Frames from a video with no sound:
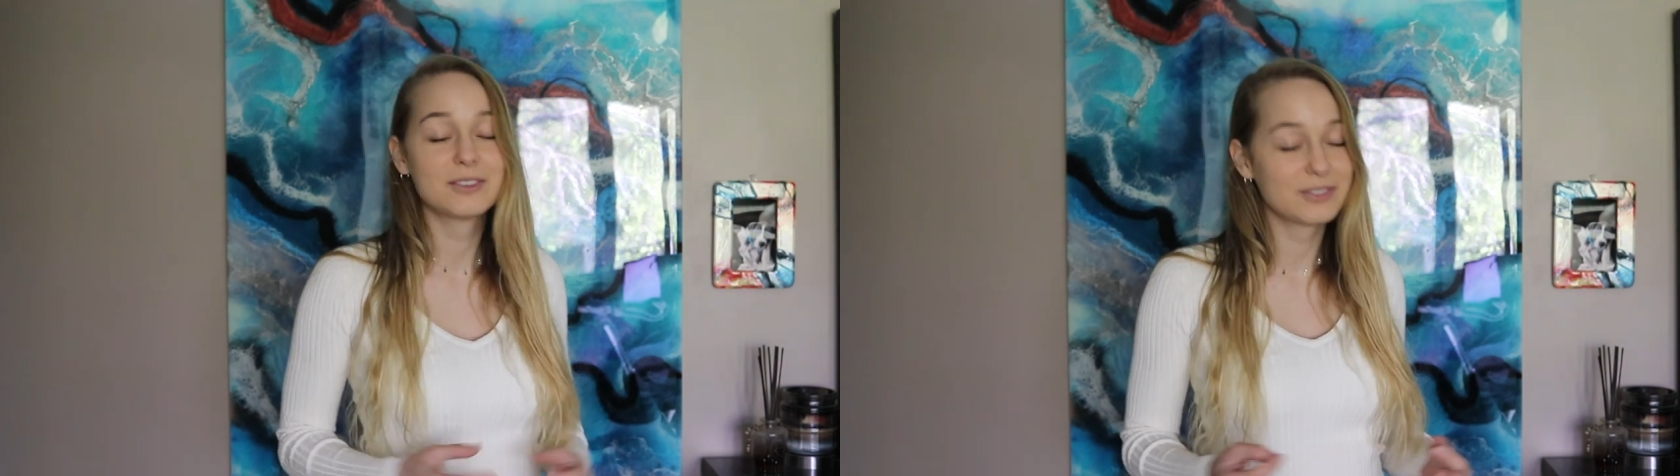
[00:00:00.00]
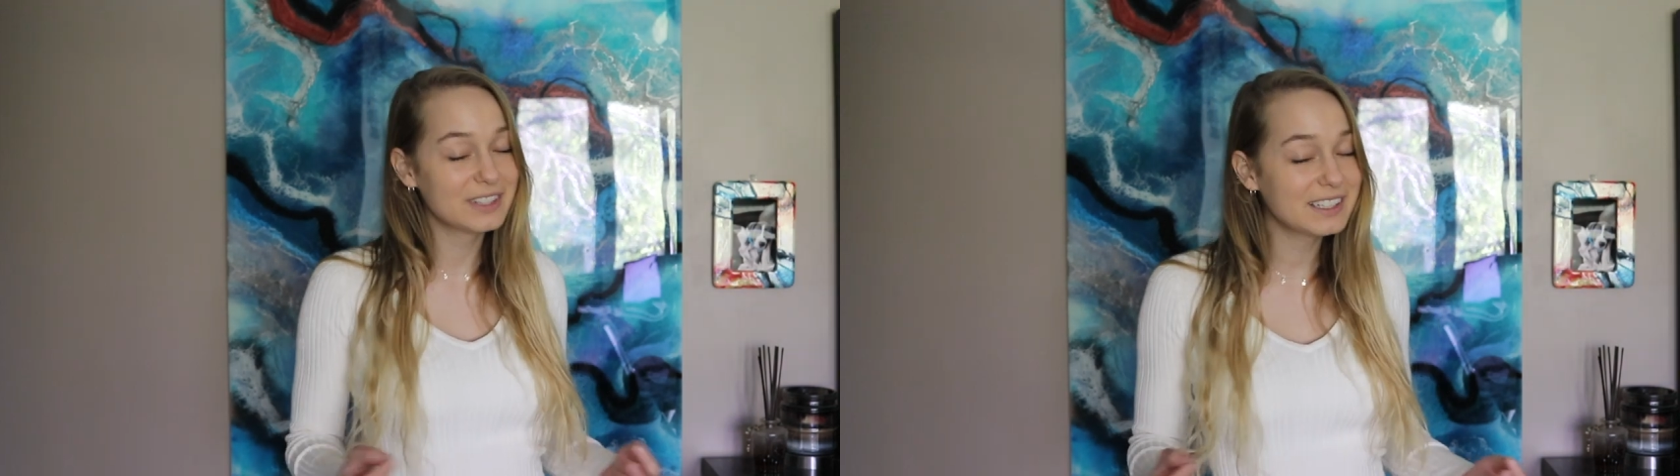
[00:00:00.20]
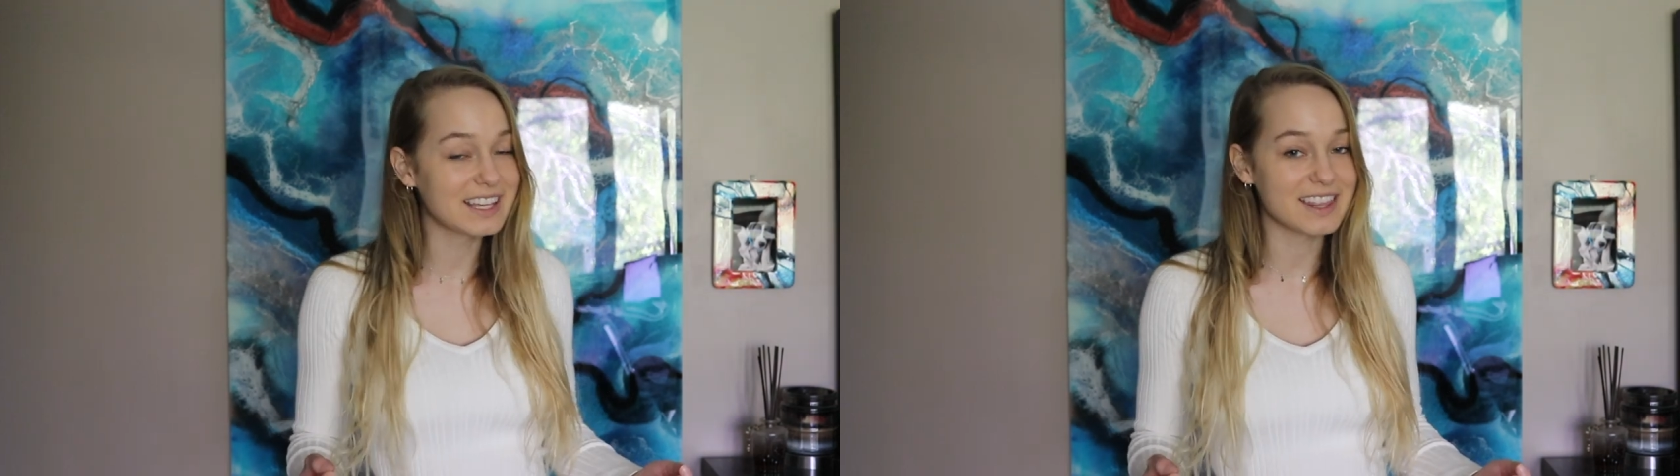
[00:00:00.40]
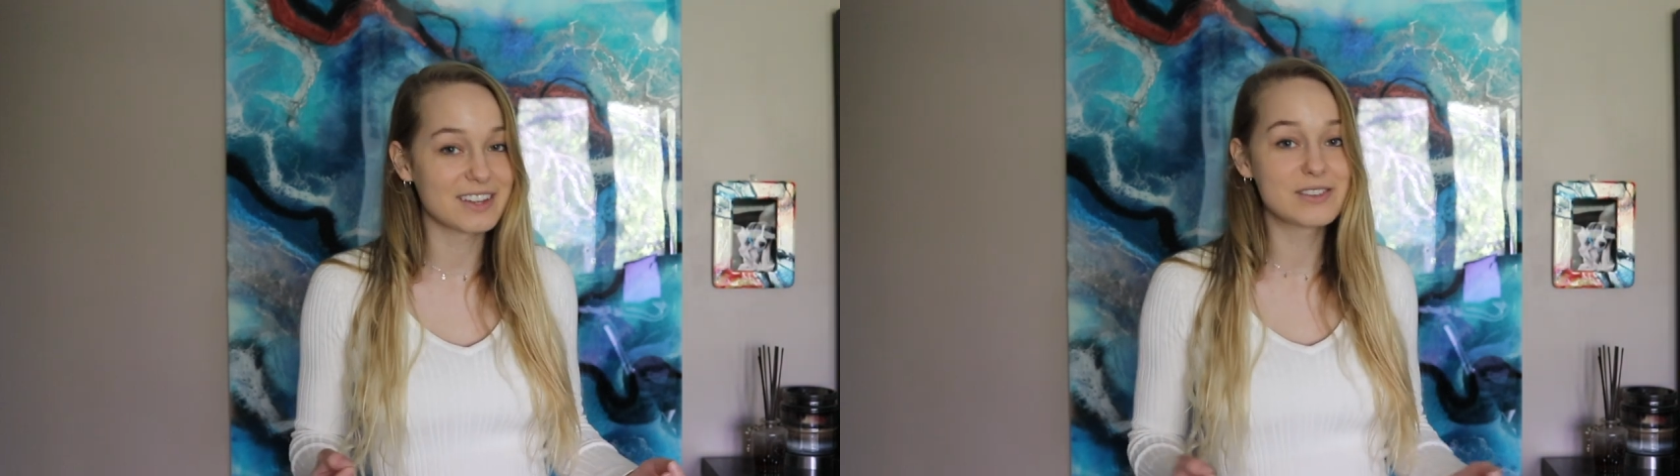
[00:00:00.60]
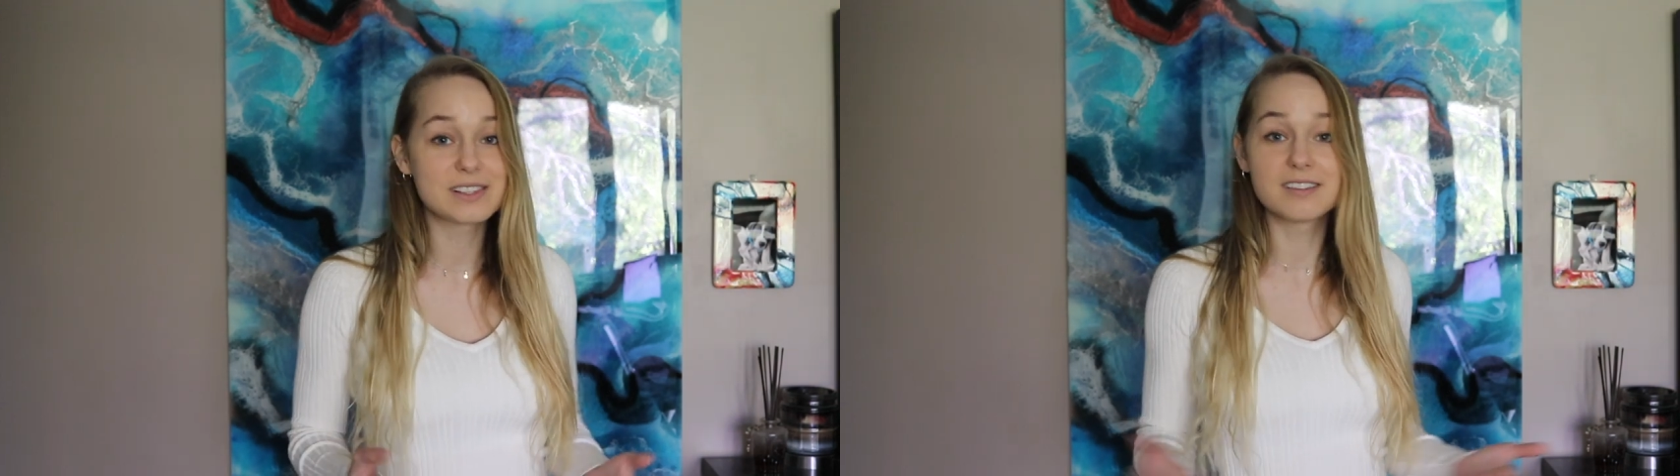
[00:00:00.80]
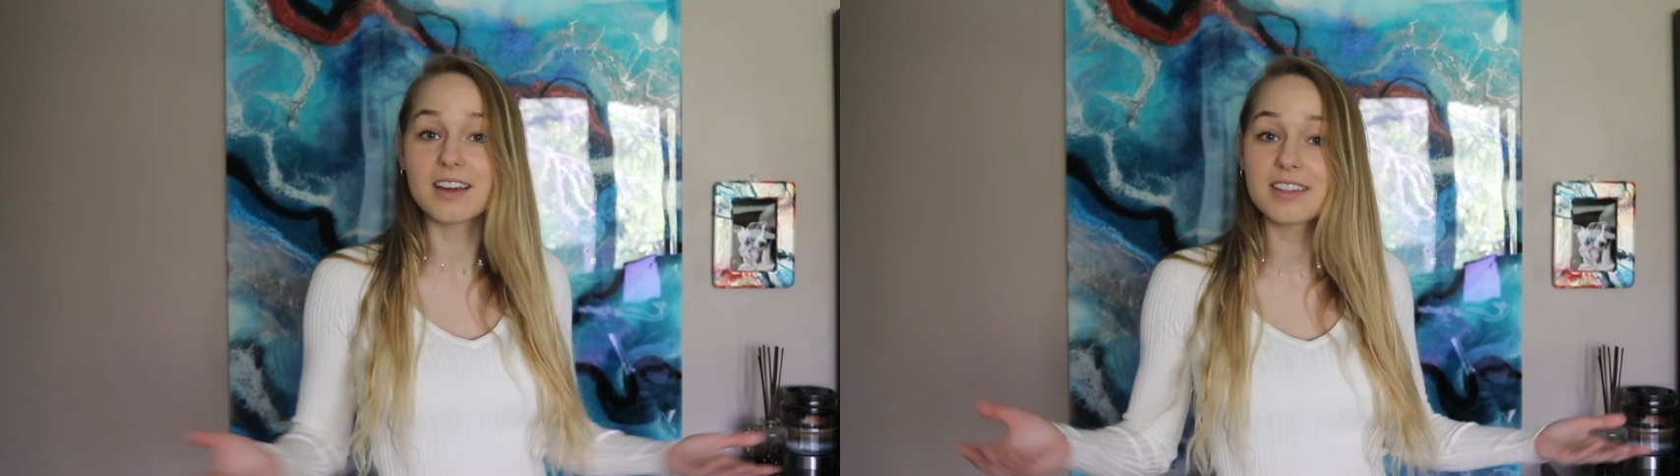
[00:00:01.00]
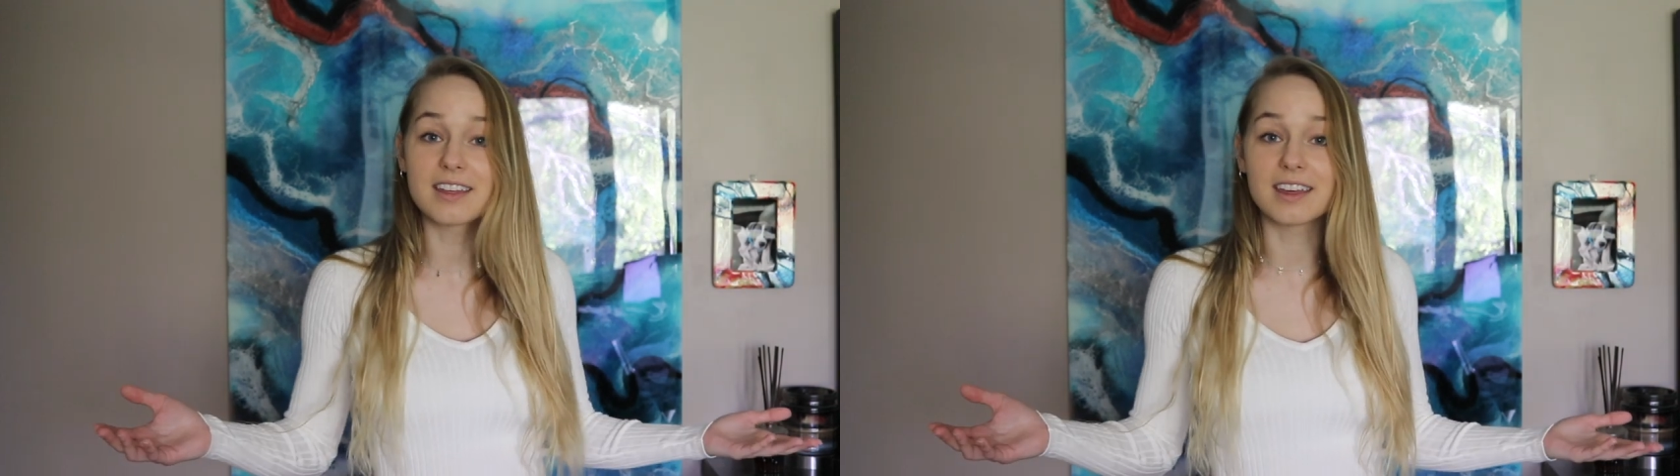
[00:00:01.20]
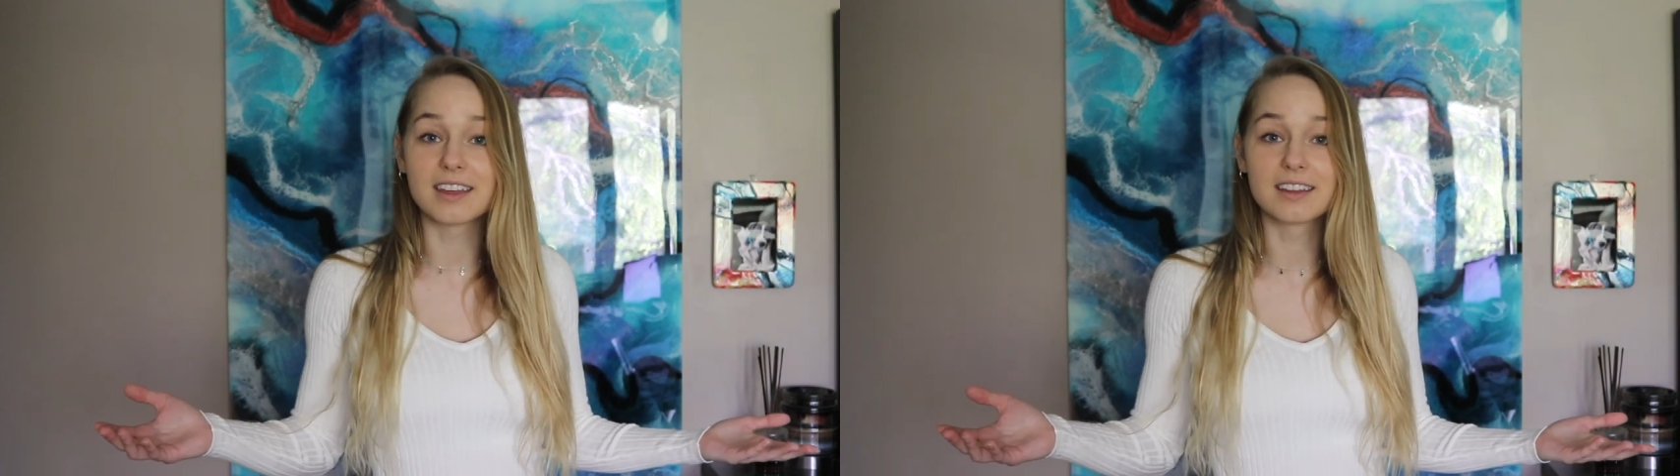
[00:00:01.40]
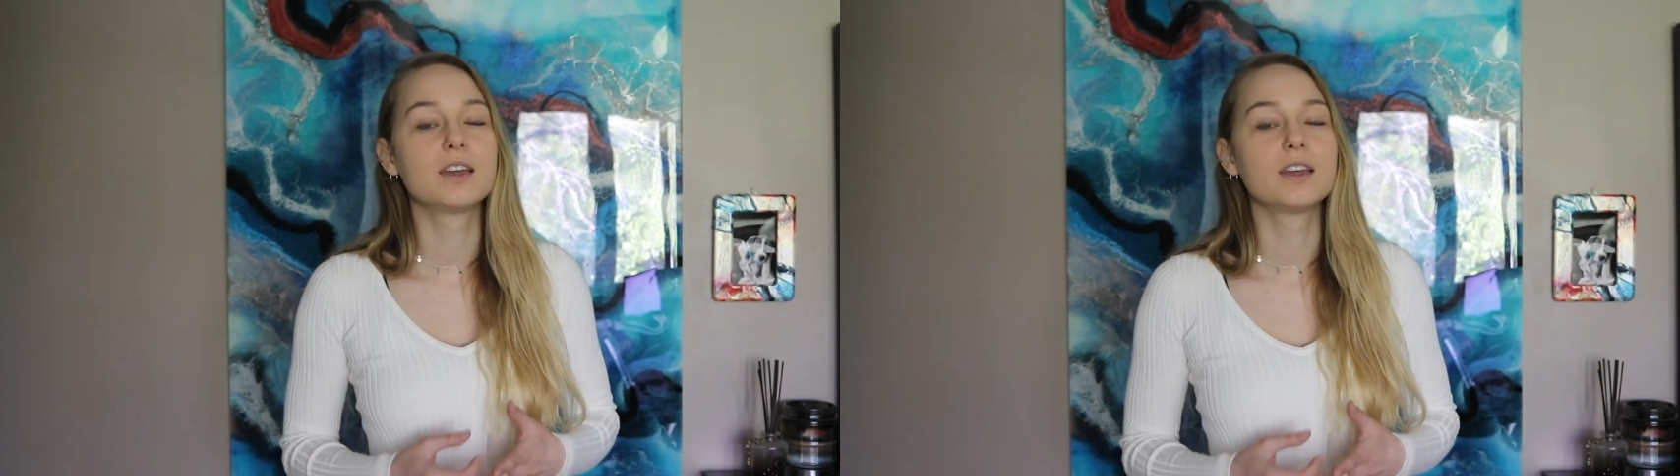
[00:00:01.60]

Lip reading: Really, there was nothing.